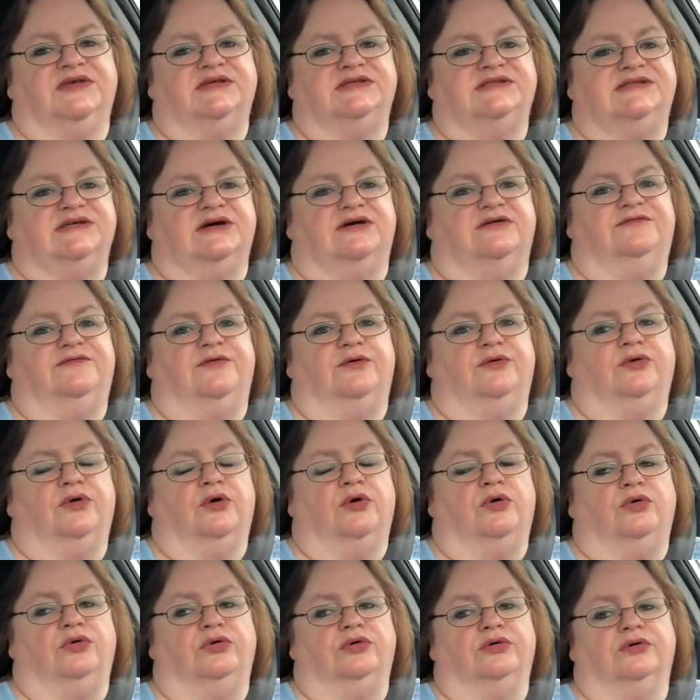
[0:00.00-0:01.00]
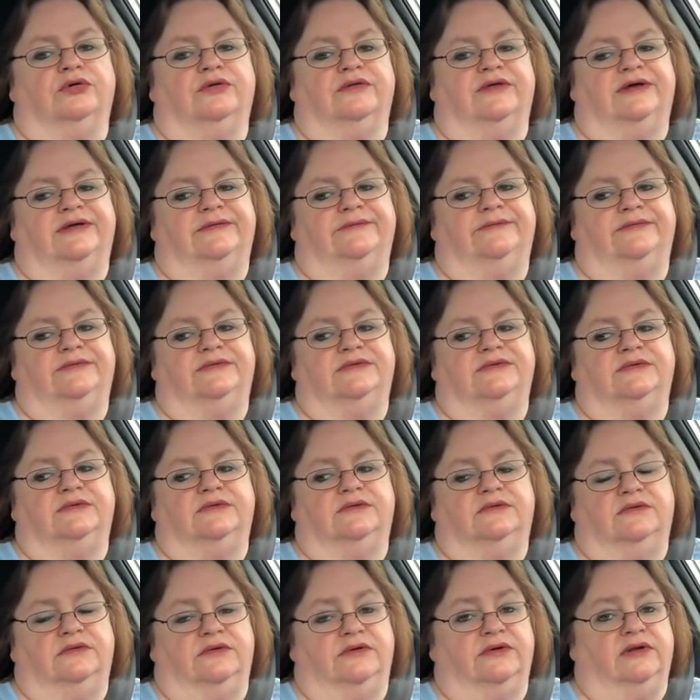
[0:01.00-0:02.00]
cell phone holder that,
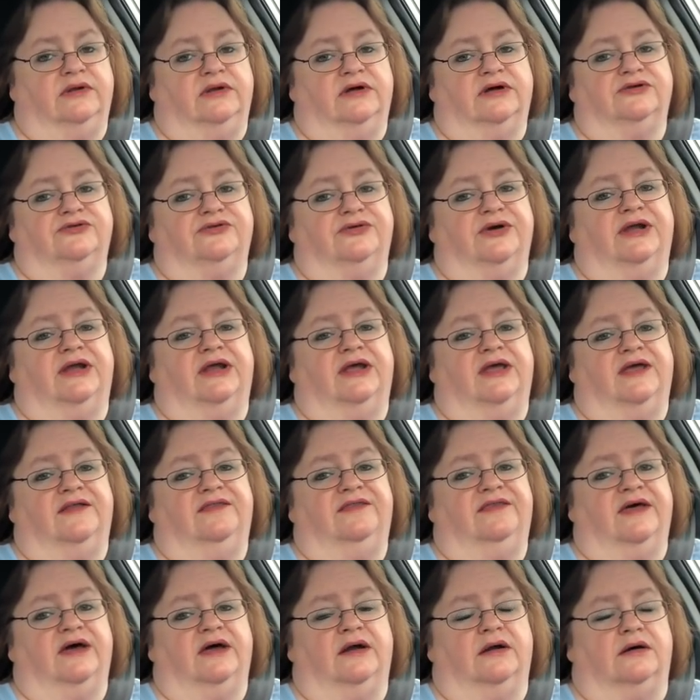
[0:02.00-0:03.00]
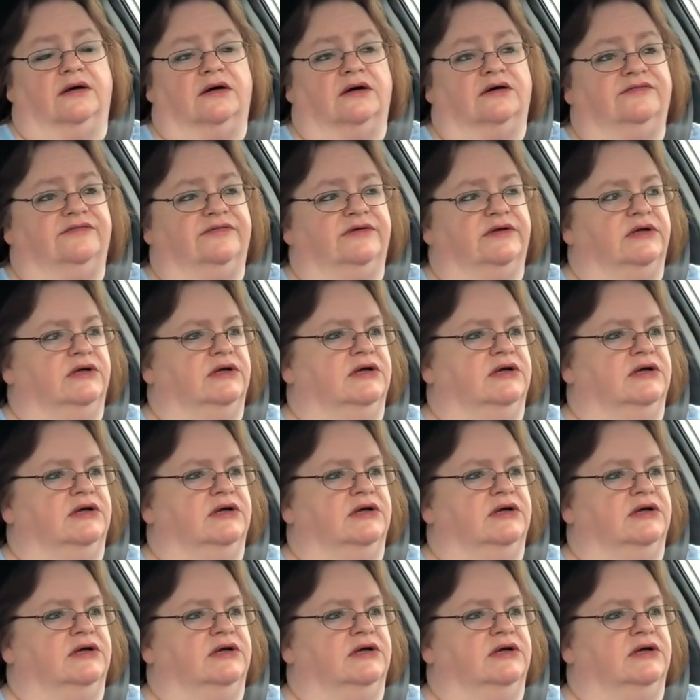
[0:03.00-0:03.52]
good luck trying to get that off.